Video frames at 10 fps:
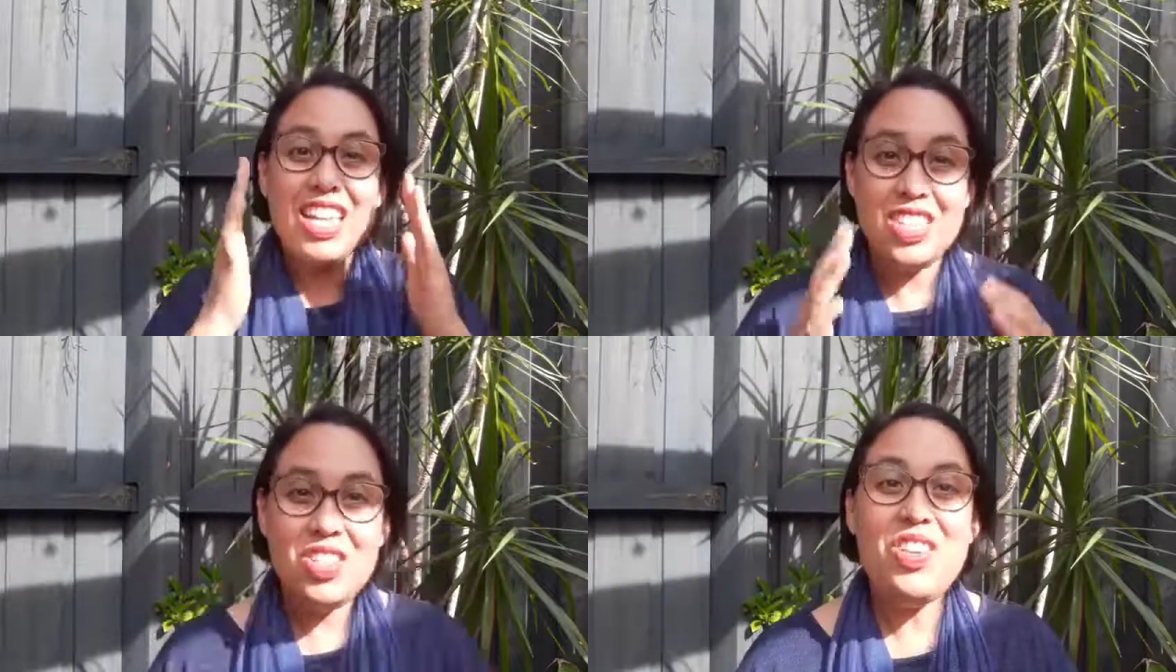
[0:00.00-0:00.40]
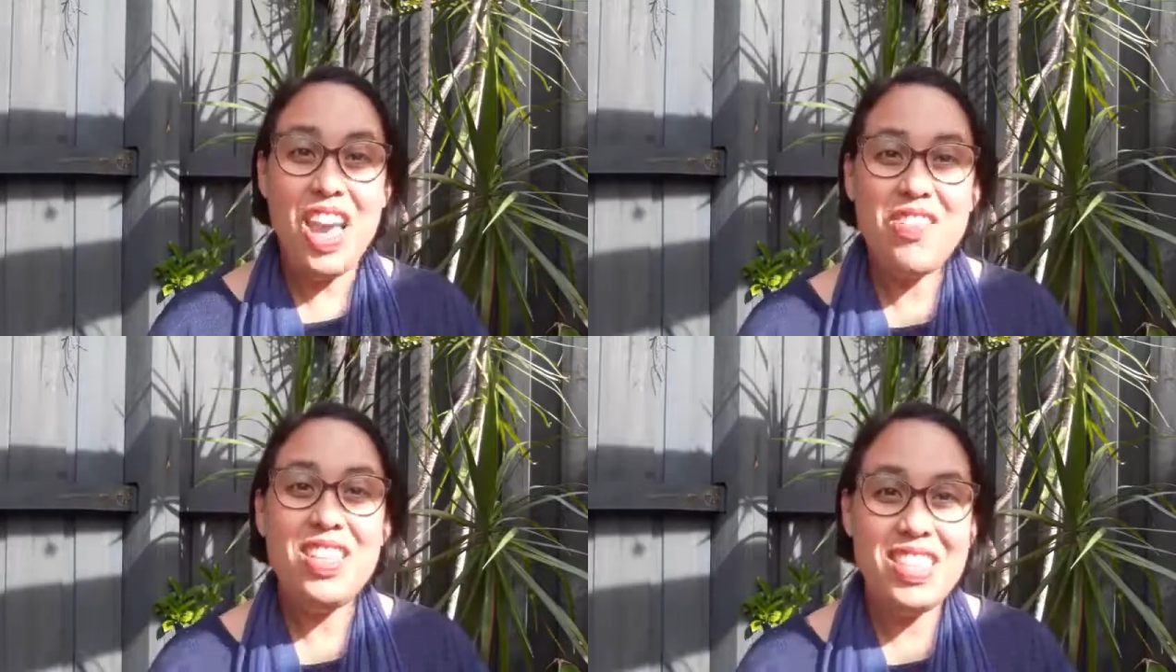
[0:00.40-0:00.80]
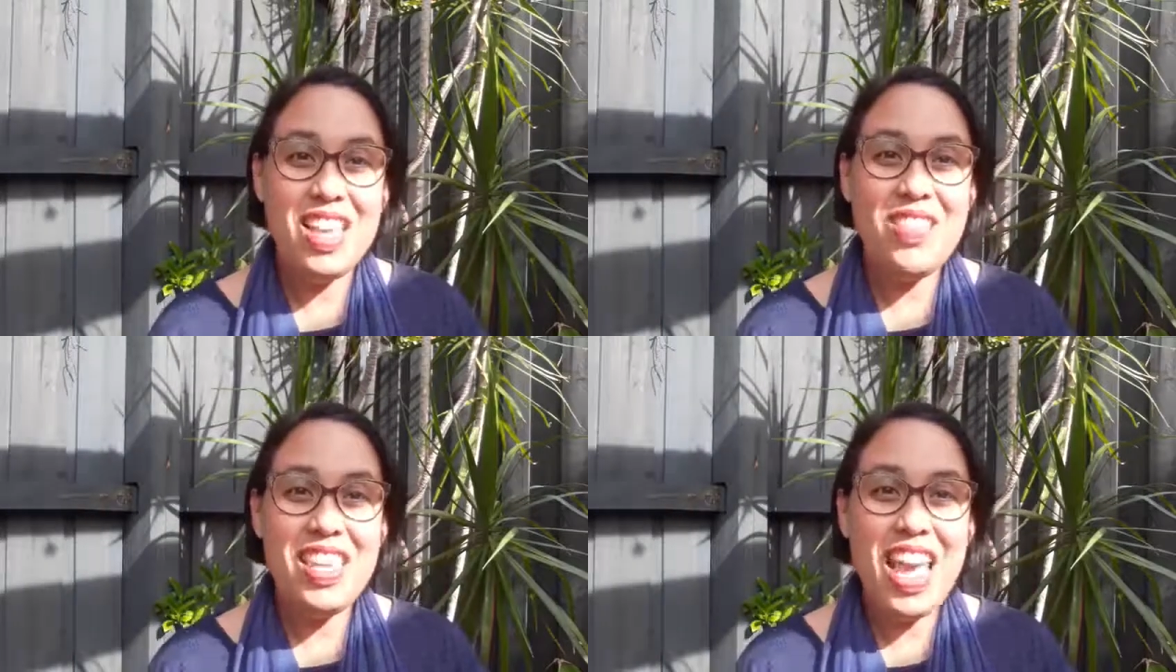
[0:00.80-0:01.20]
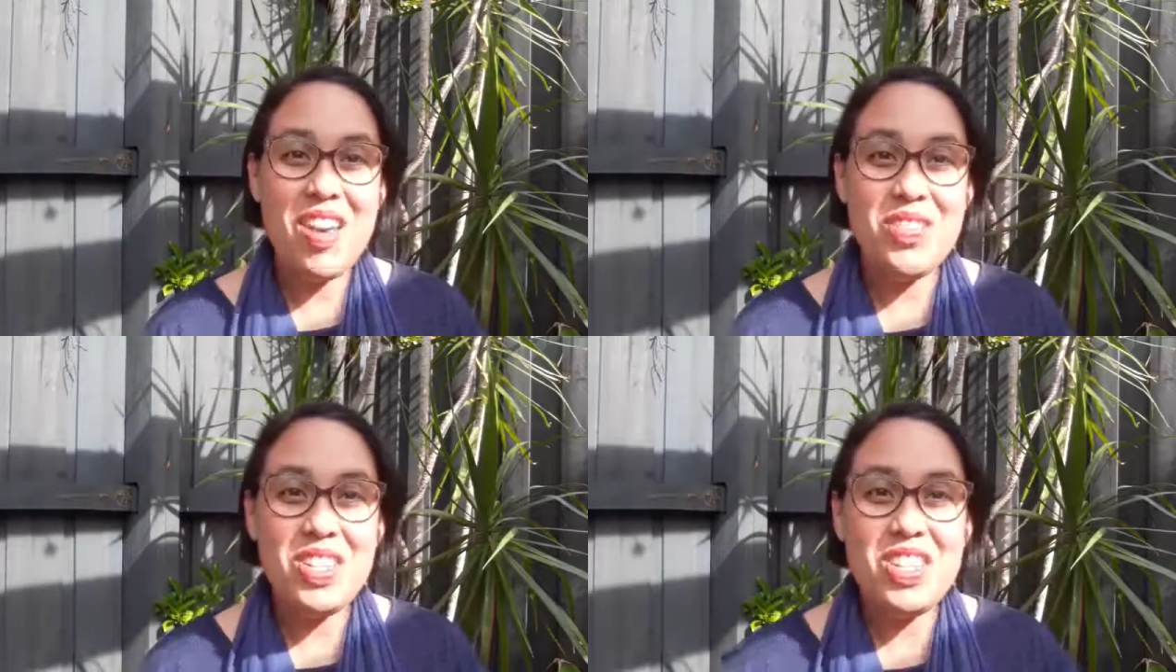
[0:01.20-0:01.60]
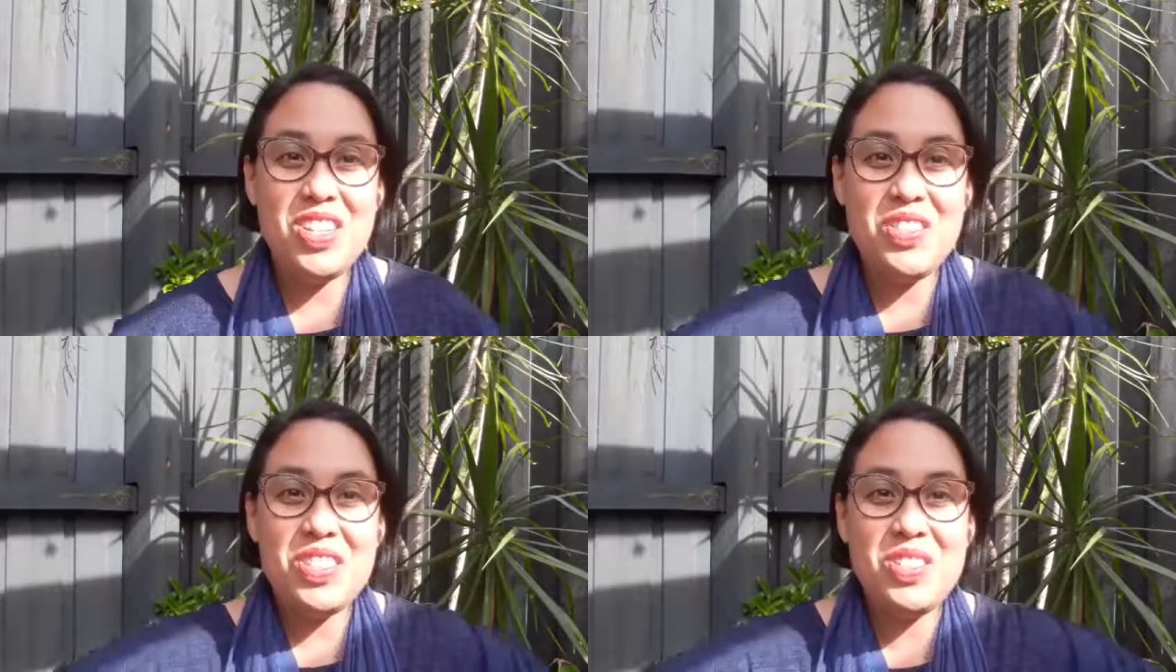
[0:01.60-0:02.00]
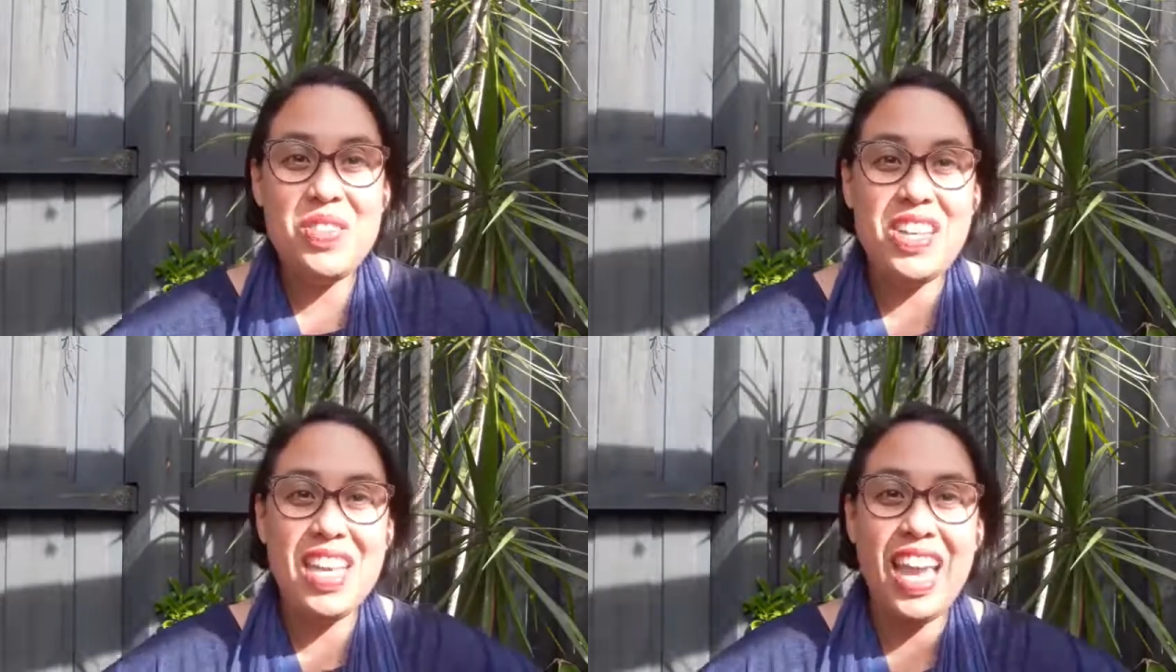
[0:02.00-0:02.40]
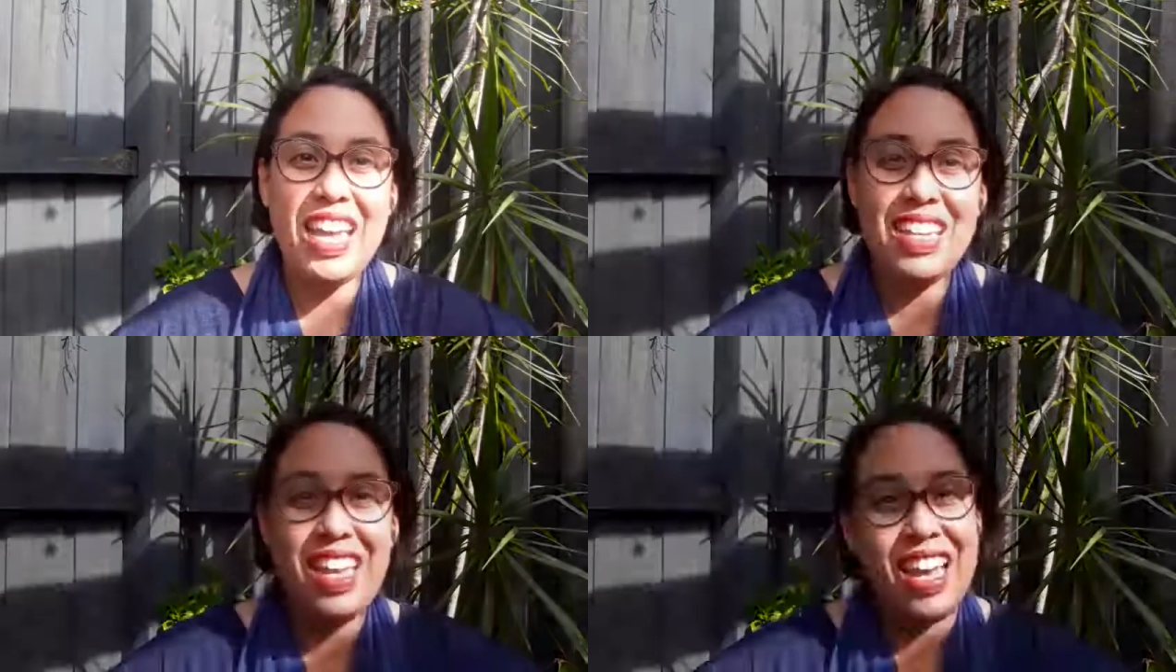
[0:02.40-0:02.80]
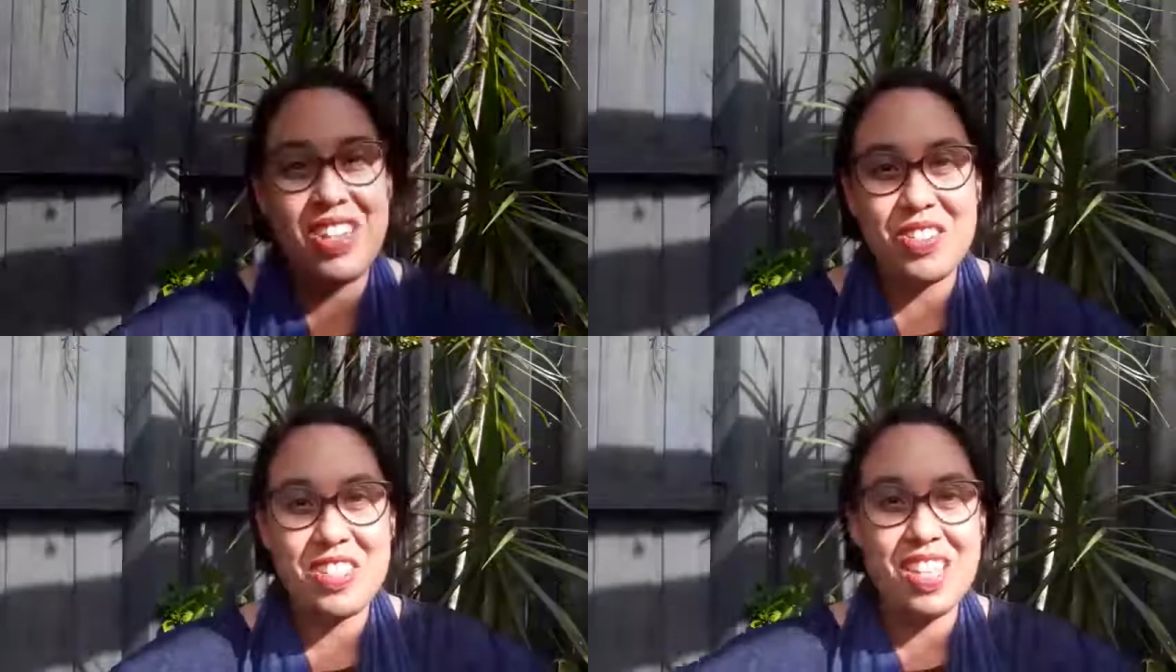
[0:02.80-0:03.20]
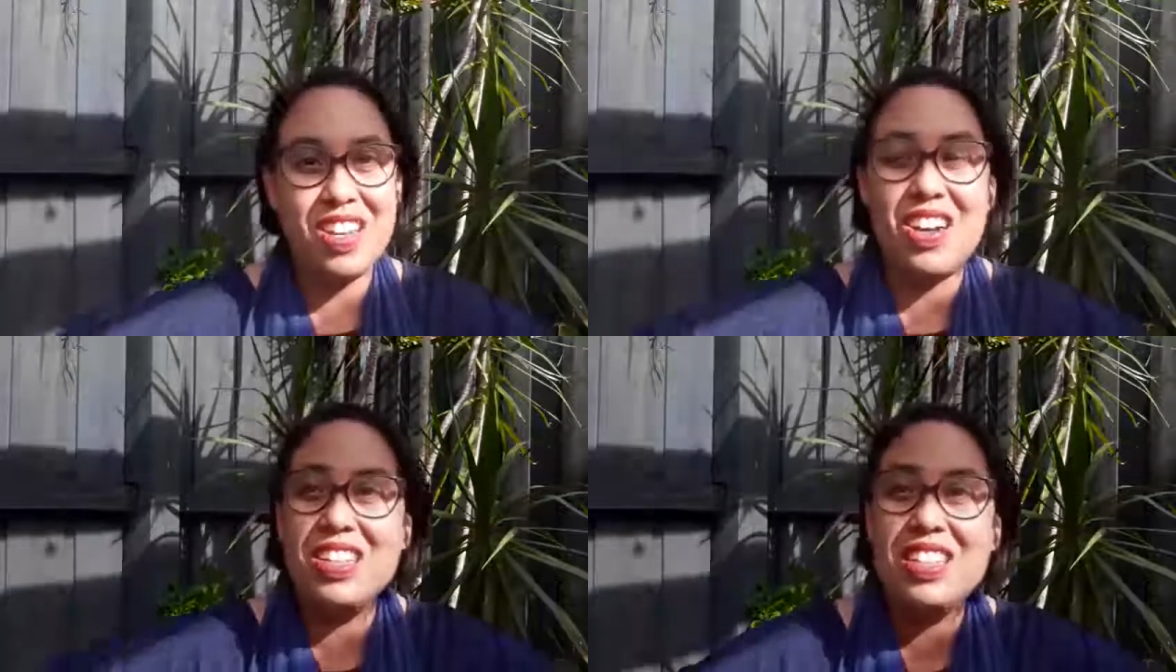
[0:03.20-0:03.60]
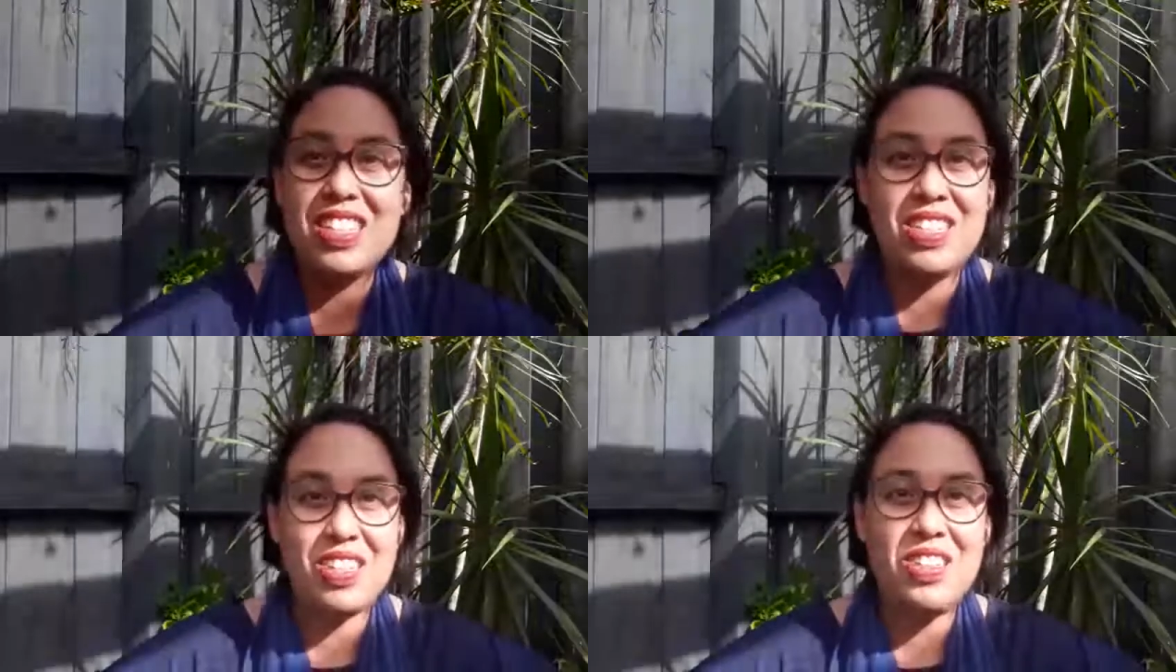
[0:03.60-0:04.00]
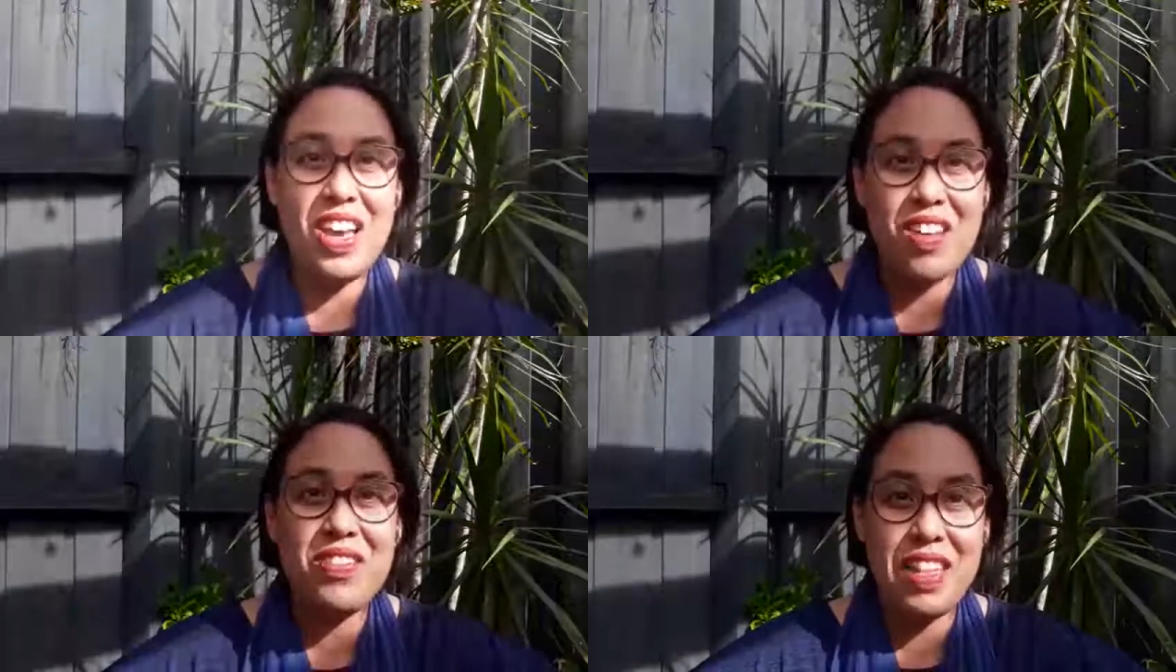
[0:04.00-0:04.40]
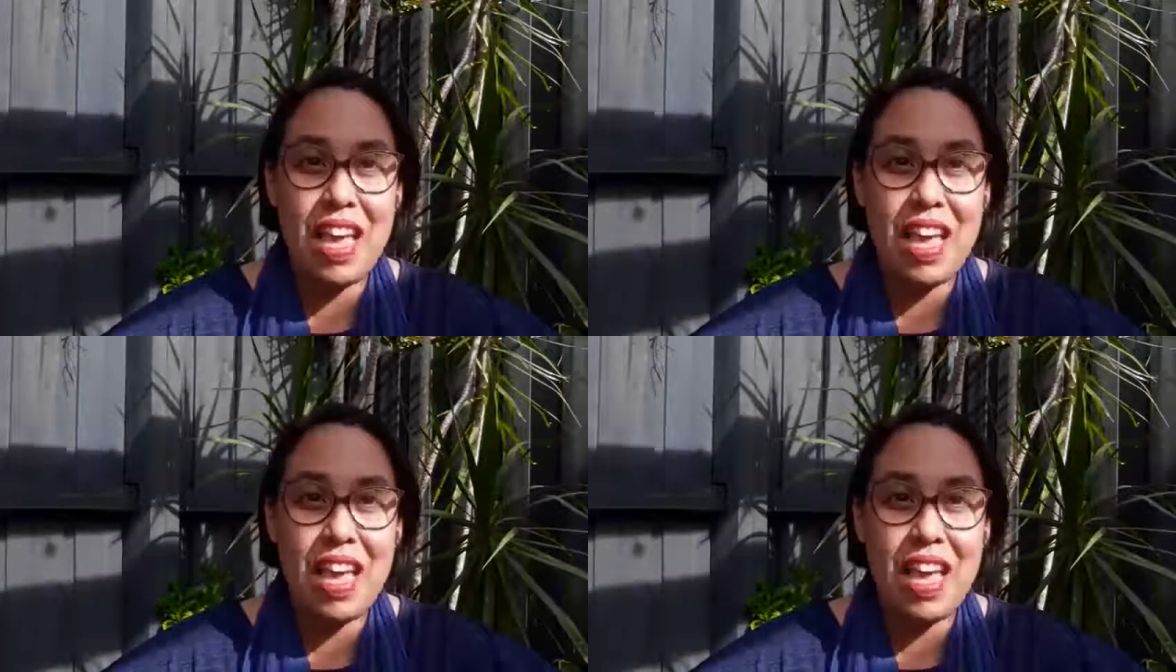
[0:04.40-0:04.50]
Do you have the same thing happen to you as well, Kate? Kate, you're a psychologist, so you have